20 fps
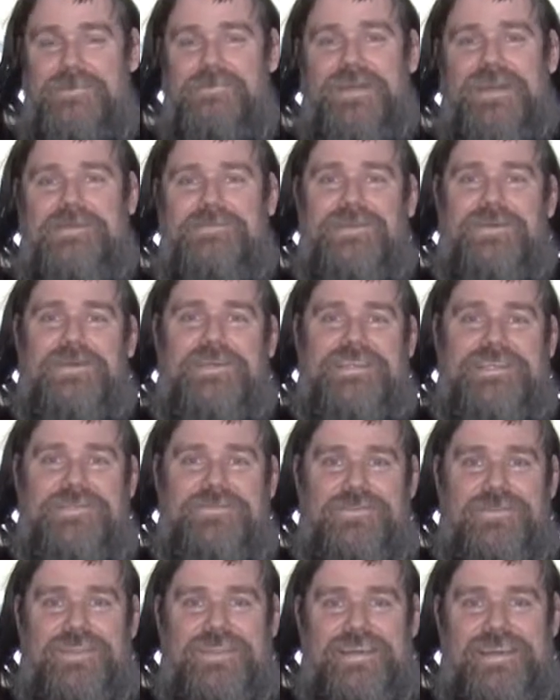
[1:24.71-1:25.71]
but I'm doing this
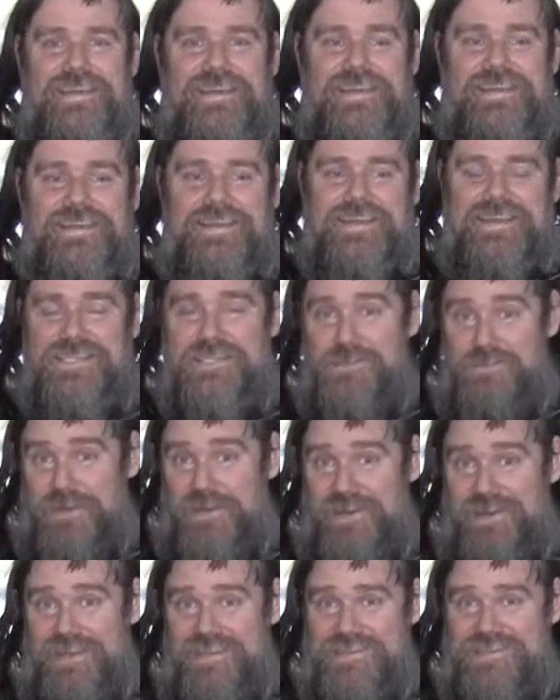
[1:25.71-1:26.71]
for the
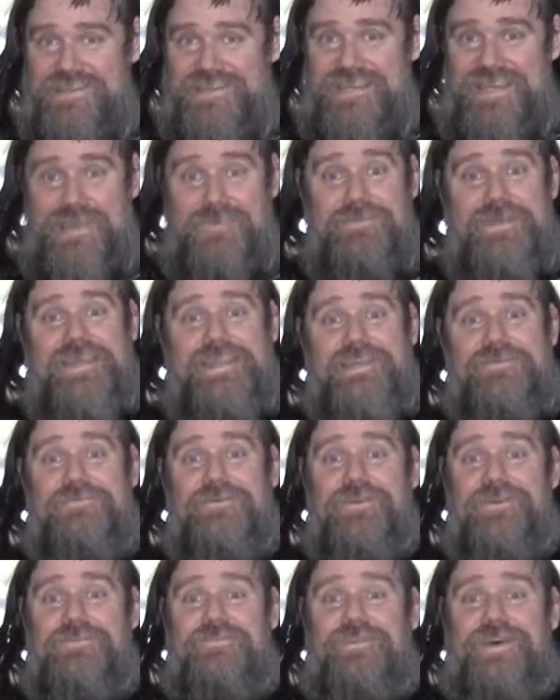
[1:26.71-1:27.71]
experience and mainly
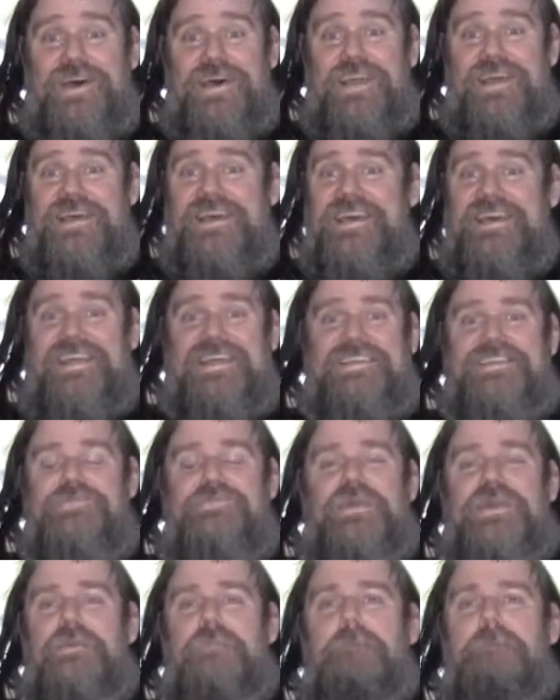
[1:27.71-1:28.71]
for the fun. I think this
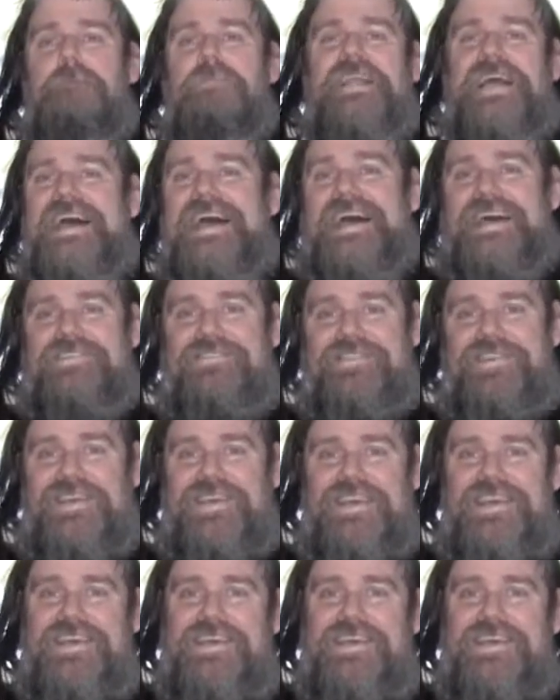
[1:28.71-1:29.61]
will be a blast.